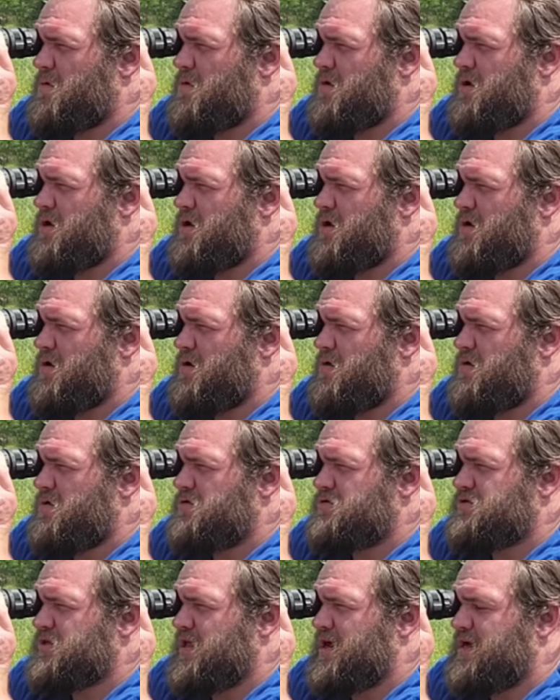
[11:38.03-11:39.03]
Oh yeah,
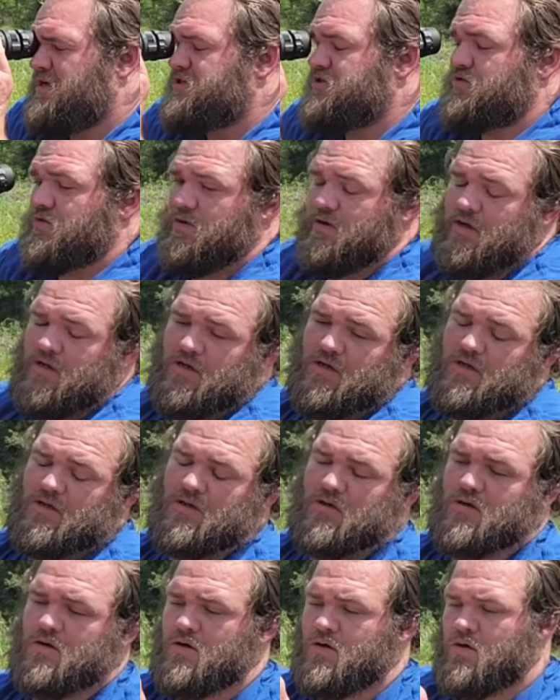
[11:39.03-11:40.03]
those last 3
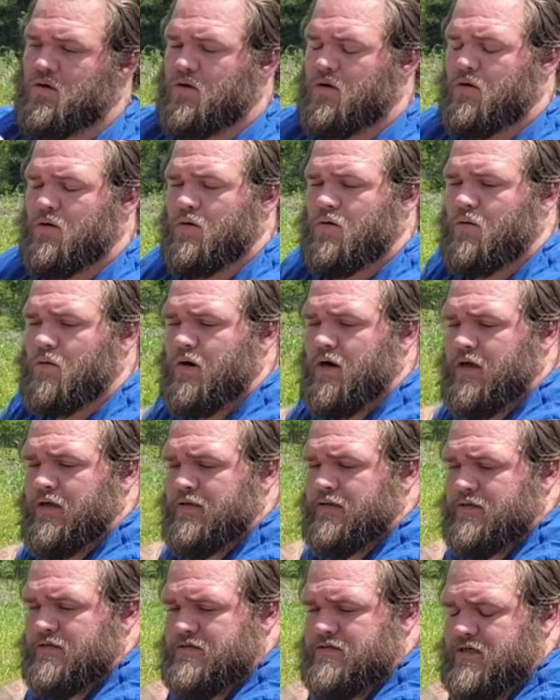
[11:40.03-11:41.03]

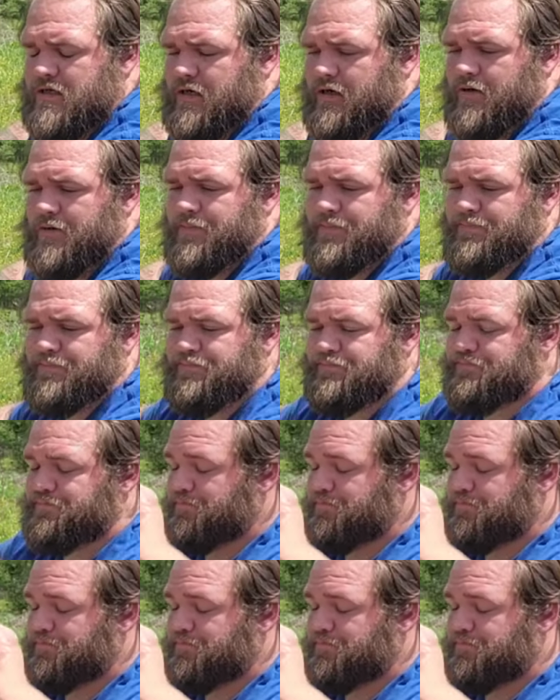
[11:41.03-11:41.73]
right in the center,